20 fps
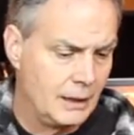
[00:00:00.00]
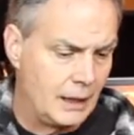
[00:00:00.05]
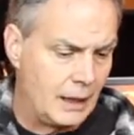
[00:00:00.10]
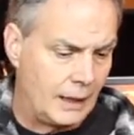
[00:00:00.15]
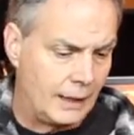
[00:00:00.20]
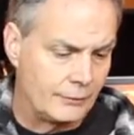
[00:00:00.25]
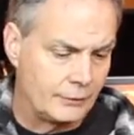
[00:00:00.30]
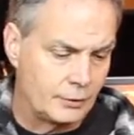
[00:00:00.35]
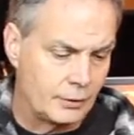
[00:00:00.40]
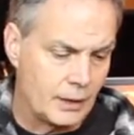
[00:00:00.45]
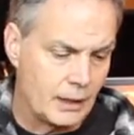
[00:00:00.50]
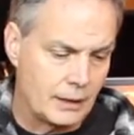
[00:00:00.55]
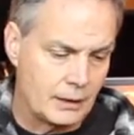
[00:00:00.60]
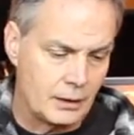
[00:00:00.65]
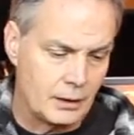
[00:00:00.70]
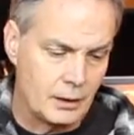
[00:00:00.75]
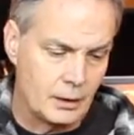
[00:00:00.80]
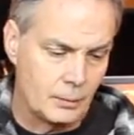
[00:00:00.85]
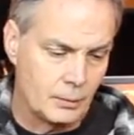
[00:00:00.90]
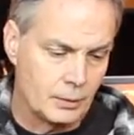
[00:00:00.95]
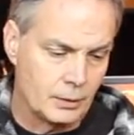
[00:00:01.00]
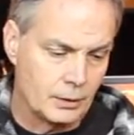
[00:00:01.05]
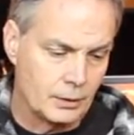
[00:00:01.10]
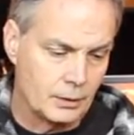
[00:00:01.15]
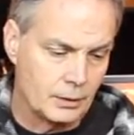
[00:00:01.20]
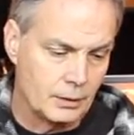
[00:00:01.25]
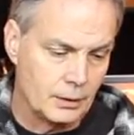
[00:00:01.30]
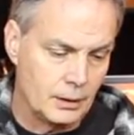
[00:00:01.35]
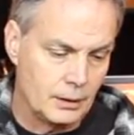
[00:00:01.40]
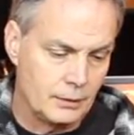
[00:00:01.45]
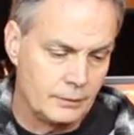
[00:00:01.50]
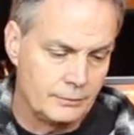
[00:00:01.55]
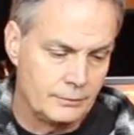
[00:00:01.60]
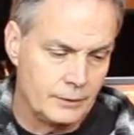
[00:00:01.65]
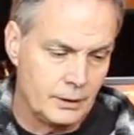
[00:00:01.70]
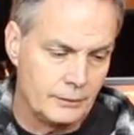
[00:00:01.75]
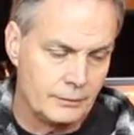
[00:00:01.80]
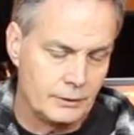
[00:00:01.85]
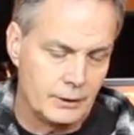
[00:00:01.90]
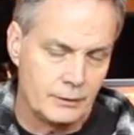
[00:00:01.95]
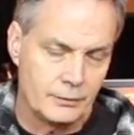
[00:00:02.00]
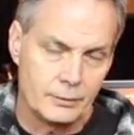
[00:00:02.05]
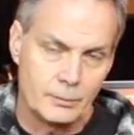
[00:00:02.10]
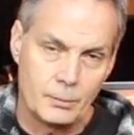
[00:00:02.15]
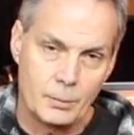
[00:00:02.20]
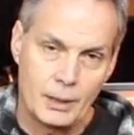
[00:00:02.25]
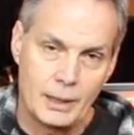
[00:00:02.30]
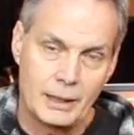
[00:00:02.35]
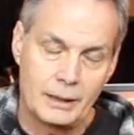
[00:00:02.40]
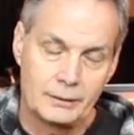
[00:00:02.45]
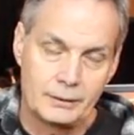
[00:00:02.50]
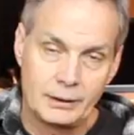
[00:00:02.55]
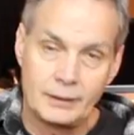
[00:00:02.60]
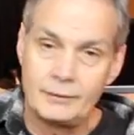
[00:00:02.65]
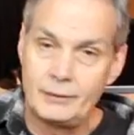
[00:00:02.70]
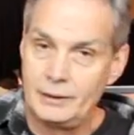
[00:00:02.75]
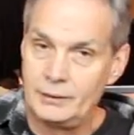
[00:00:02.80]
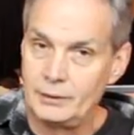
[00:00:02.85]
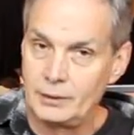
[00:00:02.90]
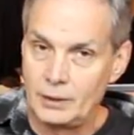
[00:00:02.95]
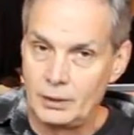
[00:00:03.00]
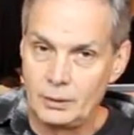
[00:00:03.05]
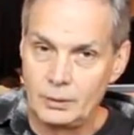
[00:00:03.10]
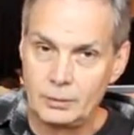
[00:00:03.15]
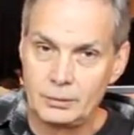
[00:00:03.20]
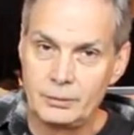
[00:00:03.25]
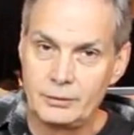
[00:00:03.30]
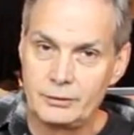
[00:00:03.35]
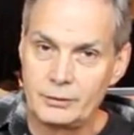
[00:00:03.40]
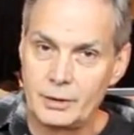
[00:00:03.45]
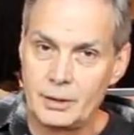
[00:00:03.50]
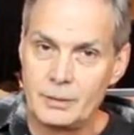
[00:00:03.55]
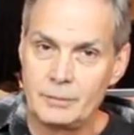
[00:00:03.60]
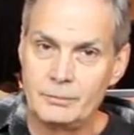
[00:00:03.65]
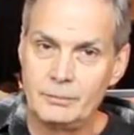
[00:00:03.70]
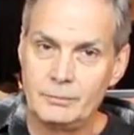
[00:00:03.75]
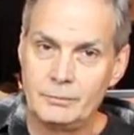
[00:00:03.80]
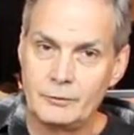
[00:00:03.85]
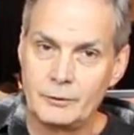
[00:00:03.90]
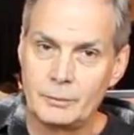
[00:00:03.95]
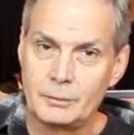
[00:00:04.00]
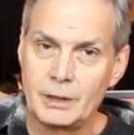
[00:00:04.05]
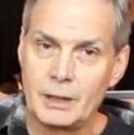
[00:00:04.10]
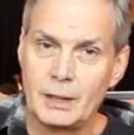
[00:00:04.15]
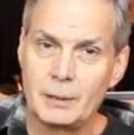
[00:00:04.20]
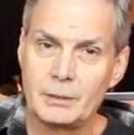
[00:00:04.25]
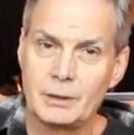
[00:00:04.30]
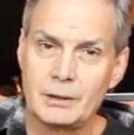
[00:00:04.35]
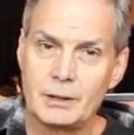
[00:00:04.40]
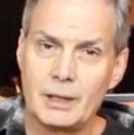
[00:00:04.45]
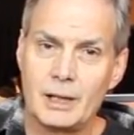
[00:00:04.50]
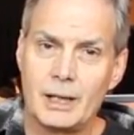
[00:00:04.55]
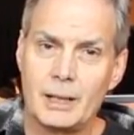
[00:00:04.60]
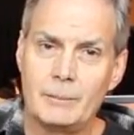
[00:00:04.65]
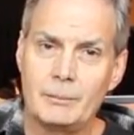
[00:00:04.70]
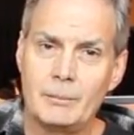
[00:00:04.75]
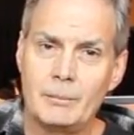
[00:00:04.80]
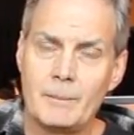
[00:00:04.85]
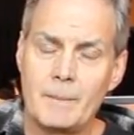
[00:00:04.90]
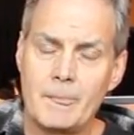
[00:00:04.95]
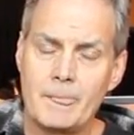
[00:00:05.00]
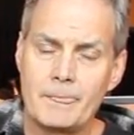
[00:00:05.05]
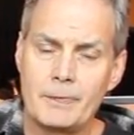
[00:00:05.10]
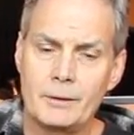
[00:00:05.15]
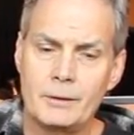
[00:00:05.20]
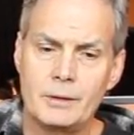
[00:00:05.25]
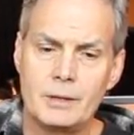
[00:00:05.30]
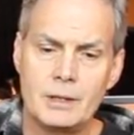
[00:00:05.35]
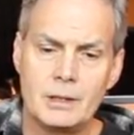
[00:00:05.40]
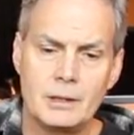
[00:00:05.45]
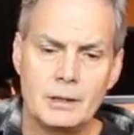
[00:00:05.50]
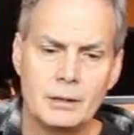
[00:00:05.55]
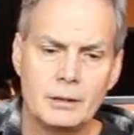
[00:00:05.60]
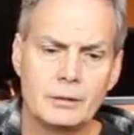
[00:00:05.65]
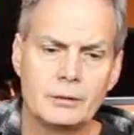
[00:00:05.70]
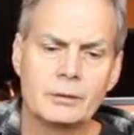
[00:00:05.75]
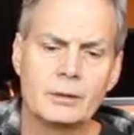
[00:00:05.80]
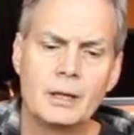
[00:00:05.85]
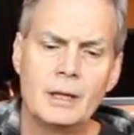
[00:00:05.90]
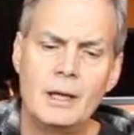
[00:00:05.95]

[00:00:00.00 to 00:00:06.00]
I've tried a number of different brands, have even owned some from time to time through the years.